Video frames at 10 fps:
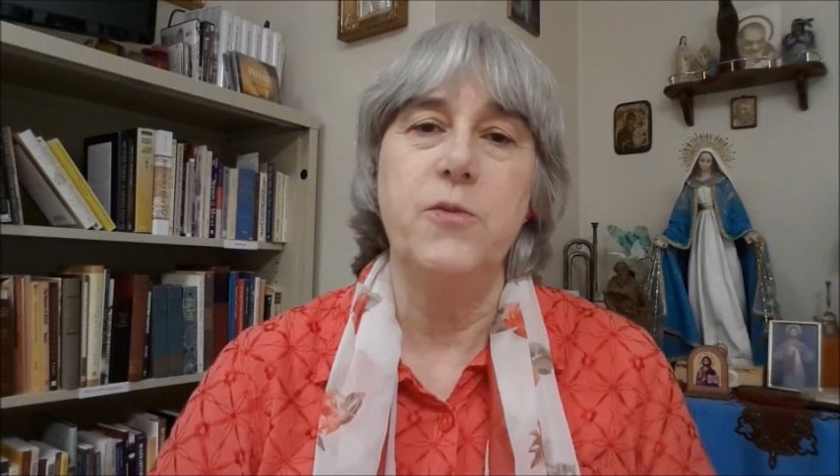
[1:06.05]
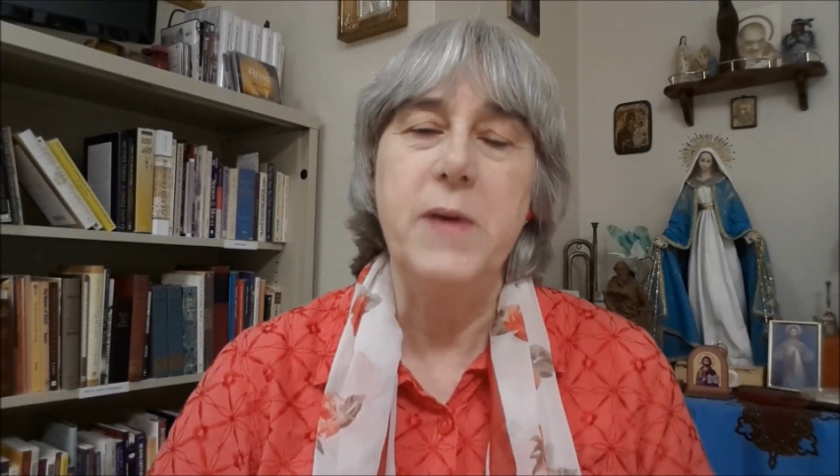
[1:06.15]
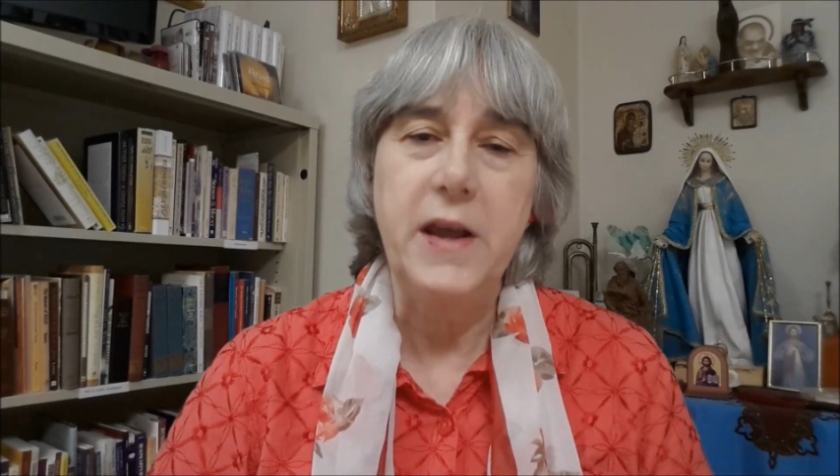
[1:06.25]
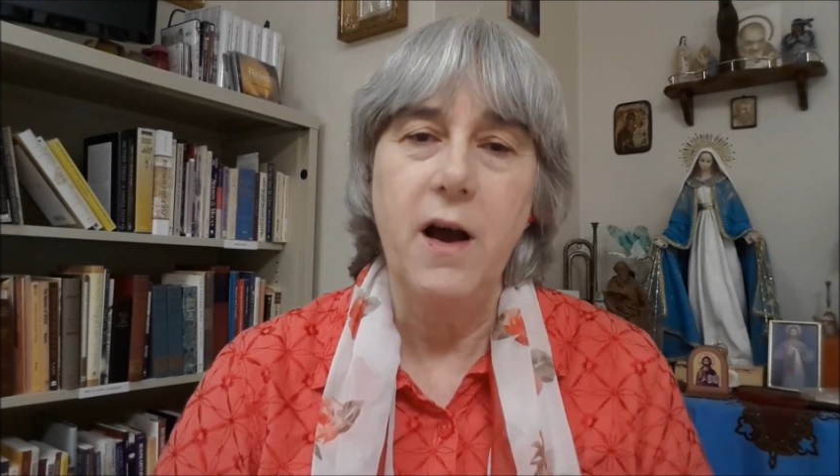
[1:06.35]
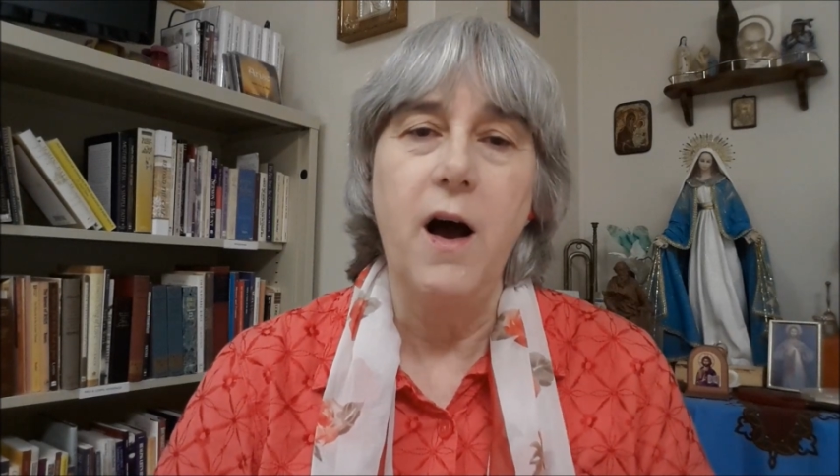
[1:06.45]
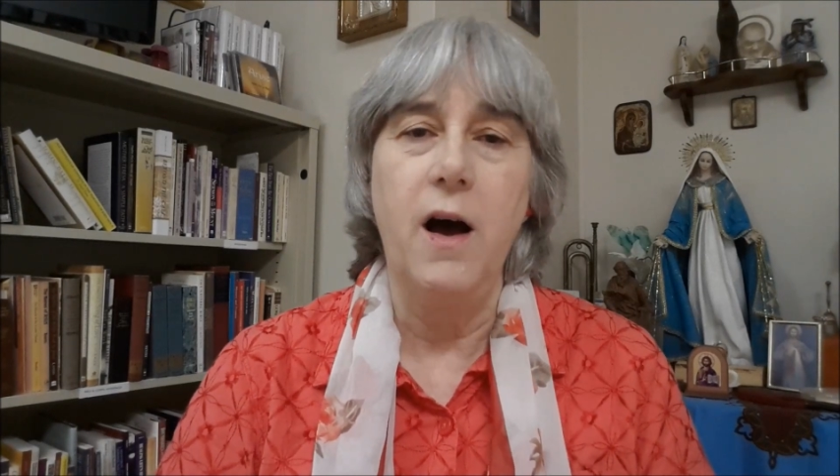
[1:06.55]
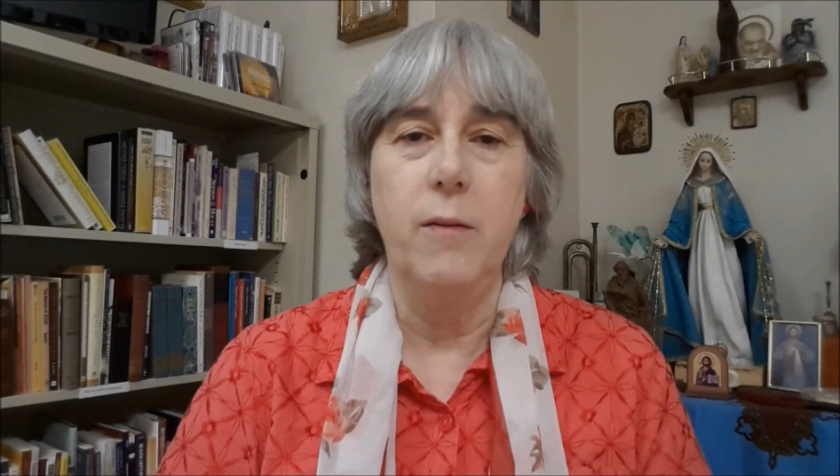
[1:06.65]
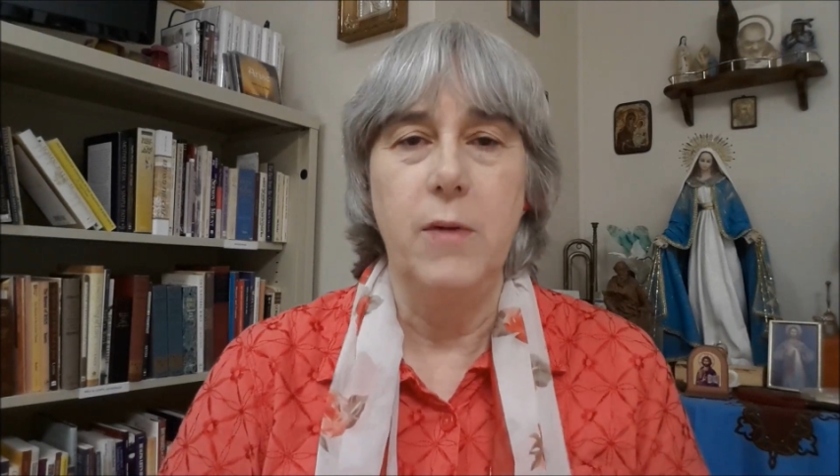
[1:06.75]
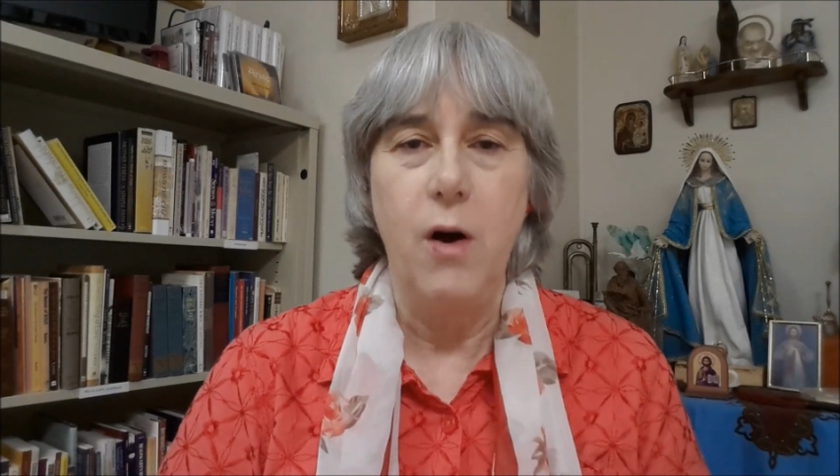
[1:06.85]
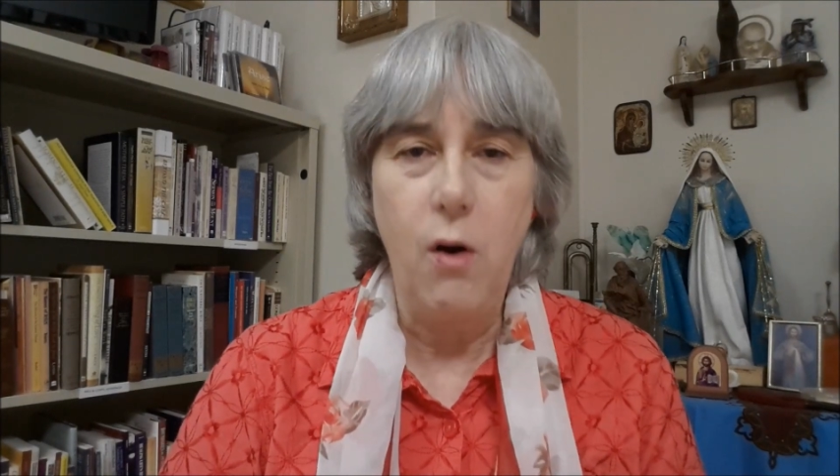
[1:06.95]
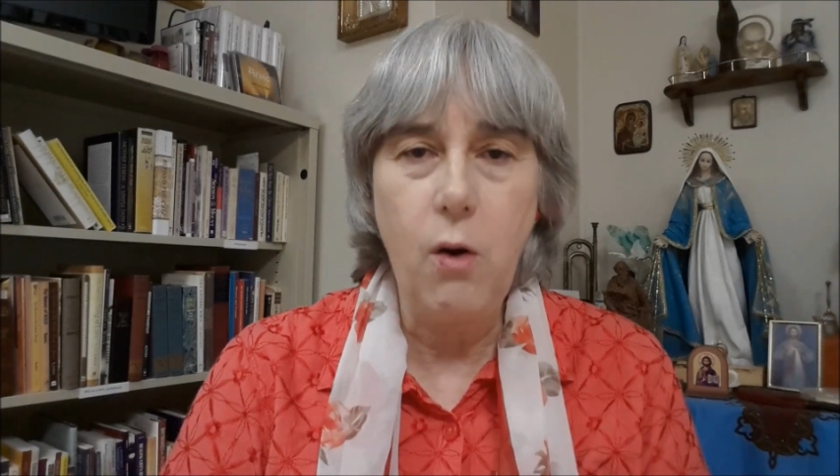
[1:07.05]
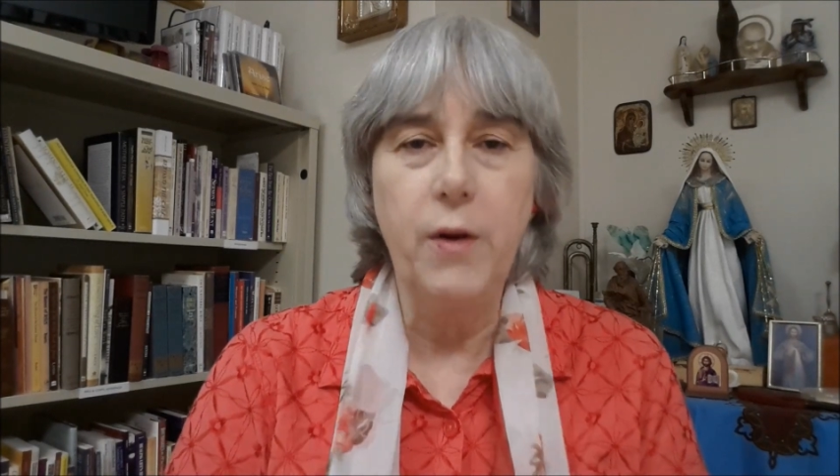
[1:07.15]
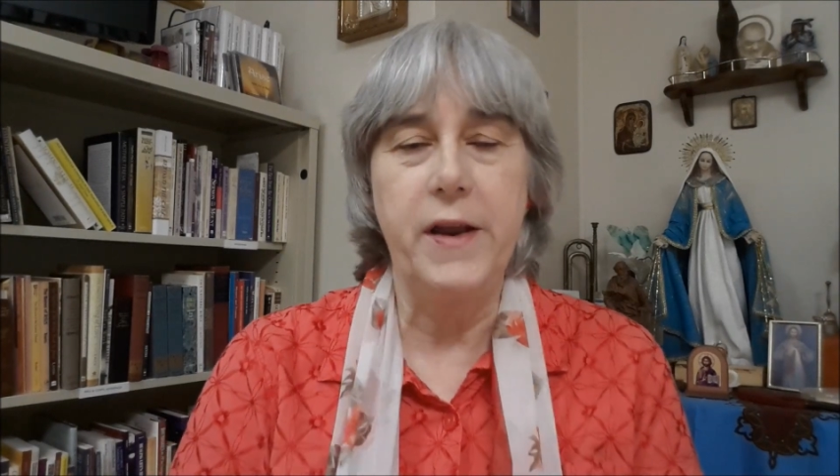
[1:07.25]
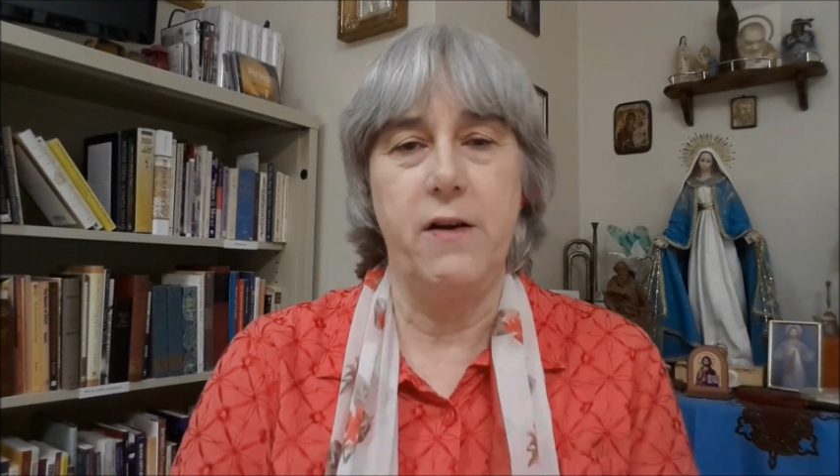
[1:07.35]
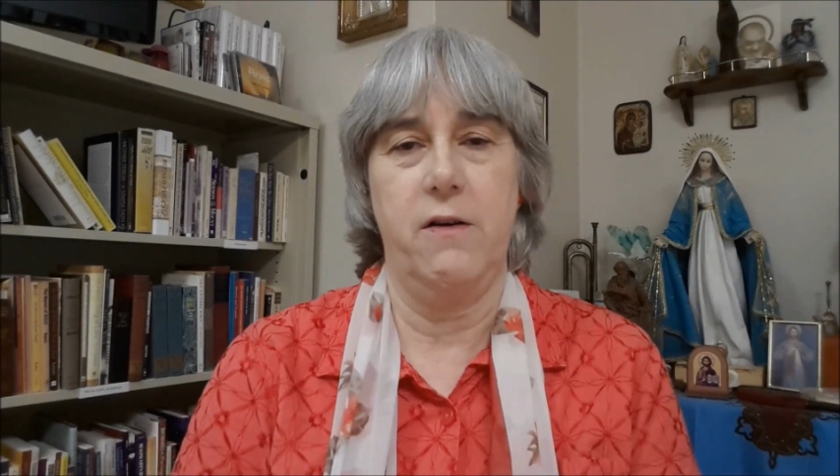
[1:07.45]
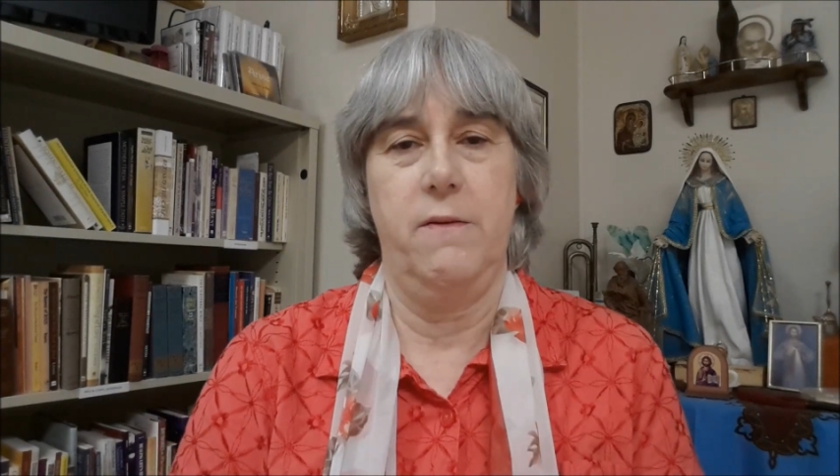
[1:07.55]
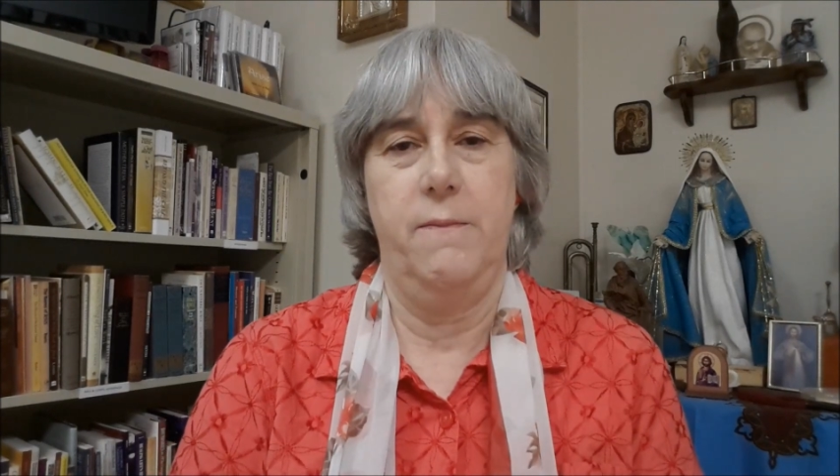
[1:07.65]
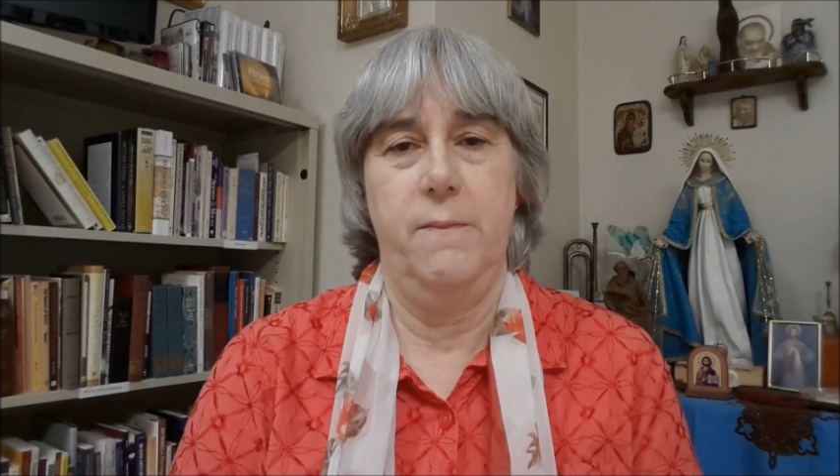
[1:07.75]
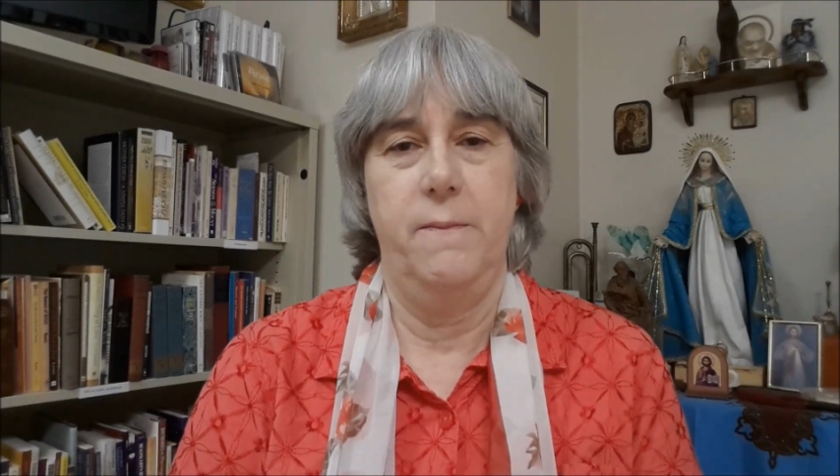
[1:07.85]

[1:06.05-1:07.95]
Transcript: to become holier,